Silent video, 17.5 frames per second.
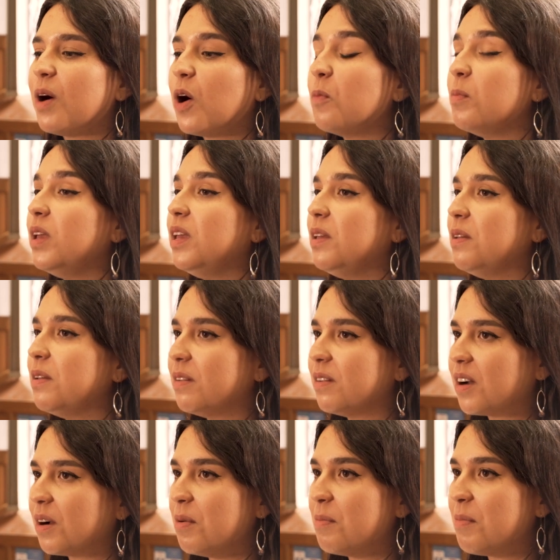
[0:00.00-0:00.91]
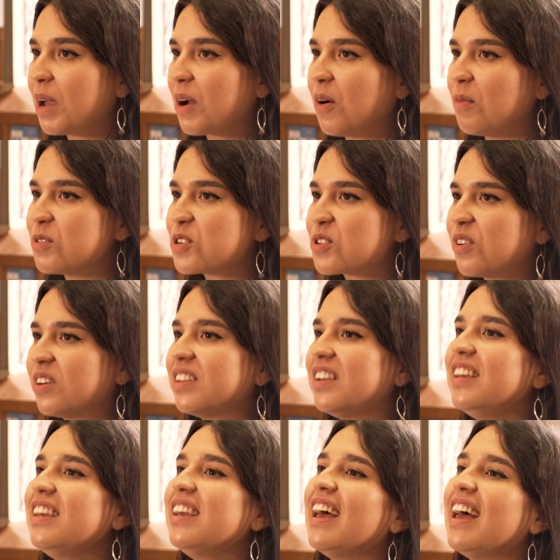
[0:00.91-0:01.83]
I'll be coming back home
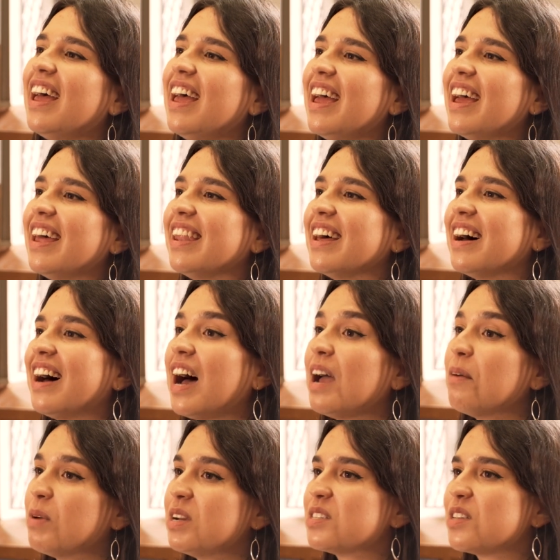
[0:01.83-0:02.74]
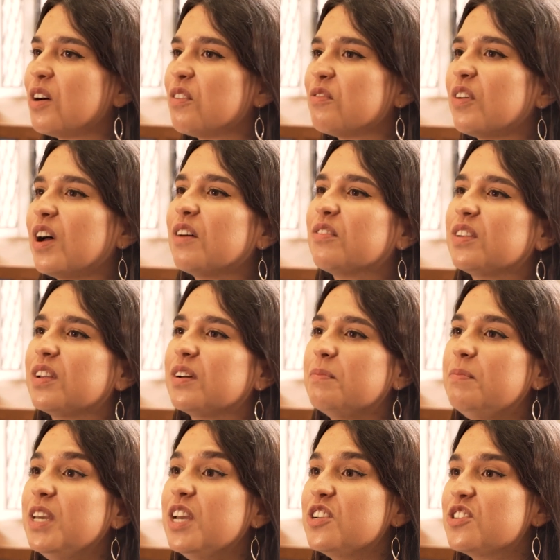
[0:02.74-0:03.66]
shortly, and I myself have
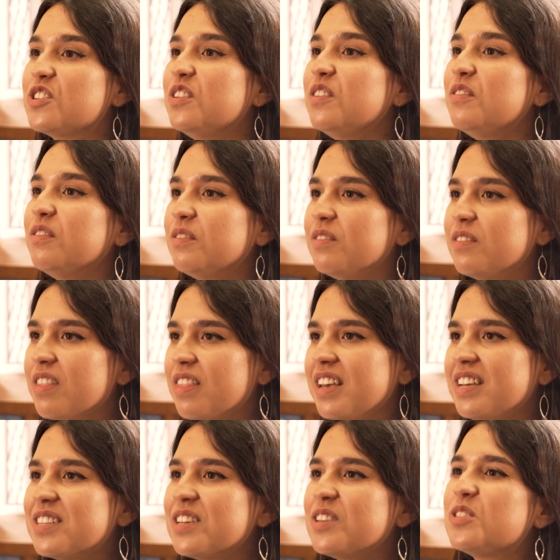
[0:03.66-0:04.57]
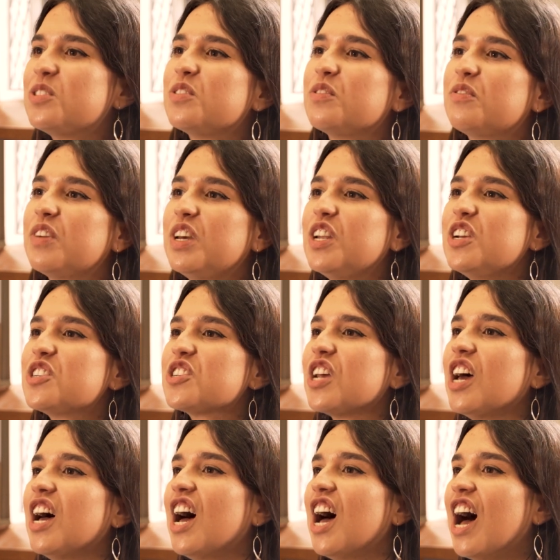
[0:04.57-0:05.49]
the PhD thesis to
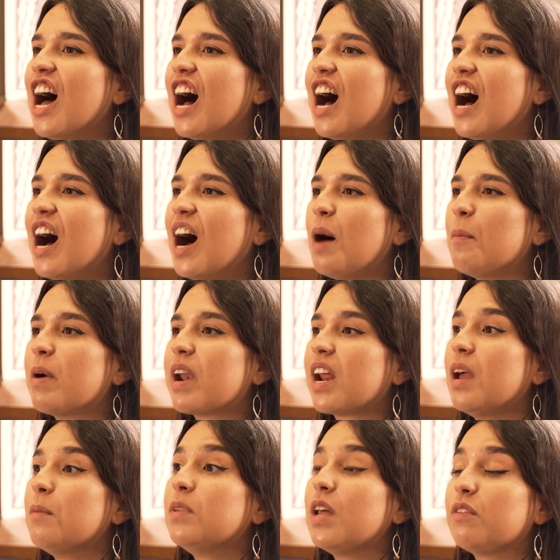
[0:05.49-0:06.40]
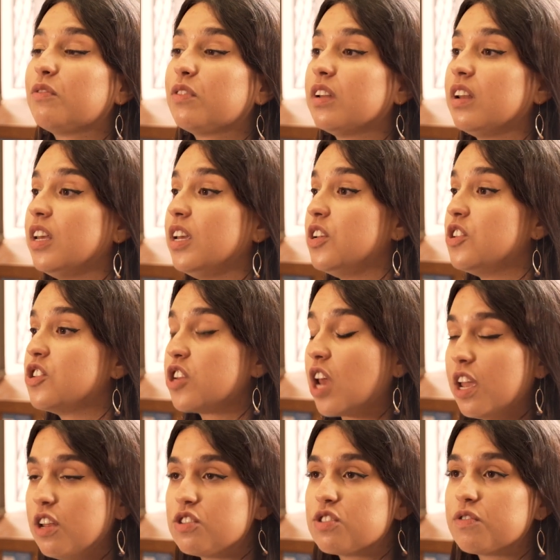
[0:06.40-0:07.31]
finish, but I am definitely
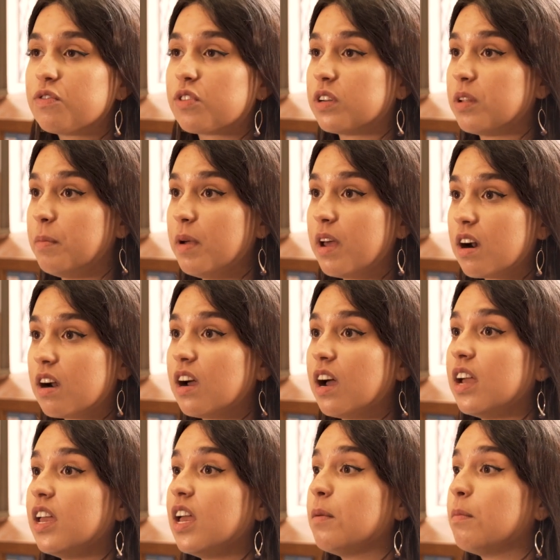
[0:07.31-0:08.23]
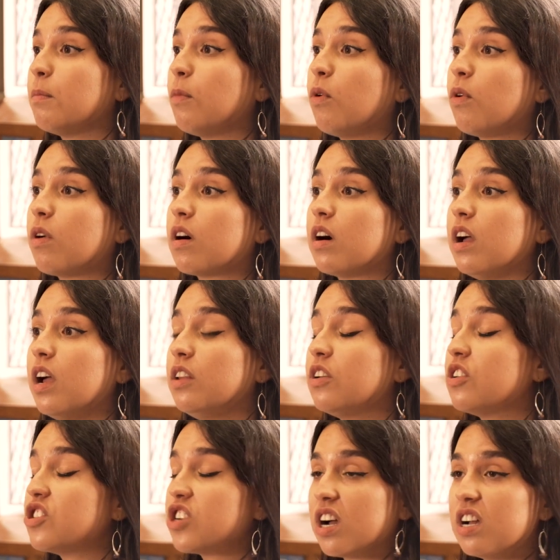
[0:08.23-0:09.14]
changed for the better. I am more
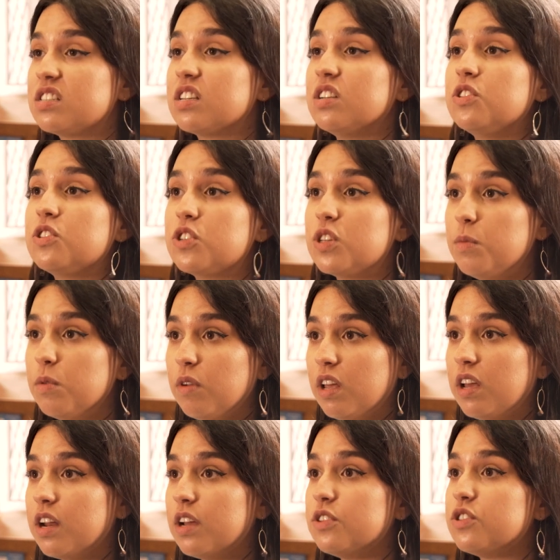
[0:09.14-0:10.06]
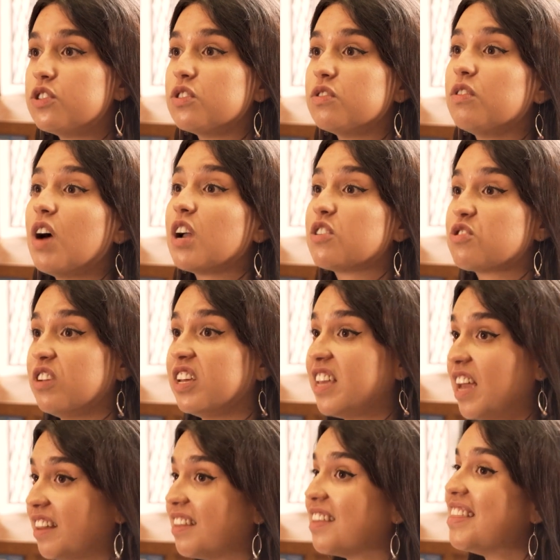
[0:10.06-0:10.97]
energized and stimulated to actually
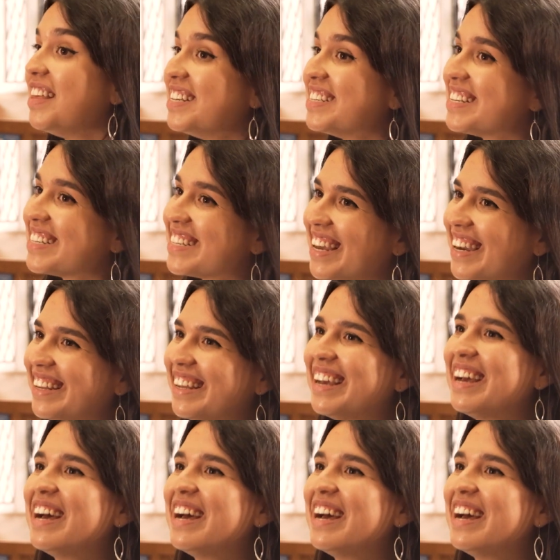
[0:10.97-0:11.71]
get the thesis done,